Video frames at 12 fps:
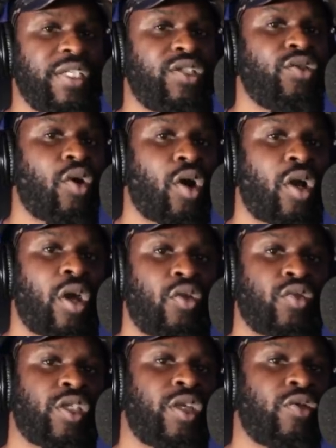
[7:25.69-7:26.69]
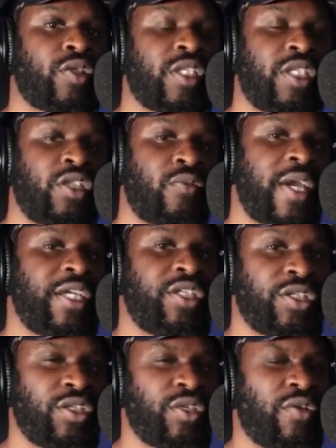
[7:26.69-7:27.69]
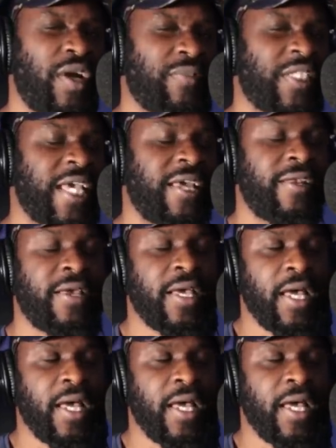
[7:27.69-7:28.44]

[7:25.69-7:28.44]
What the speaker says: is not close to those situations, you know what I'm saying?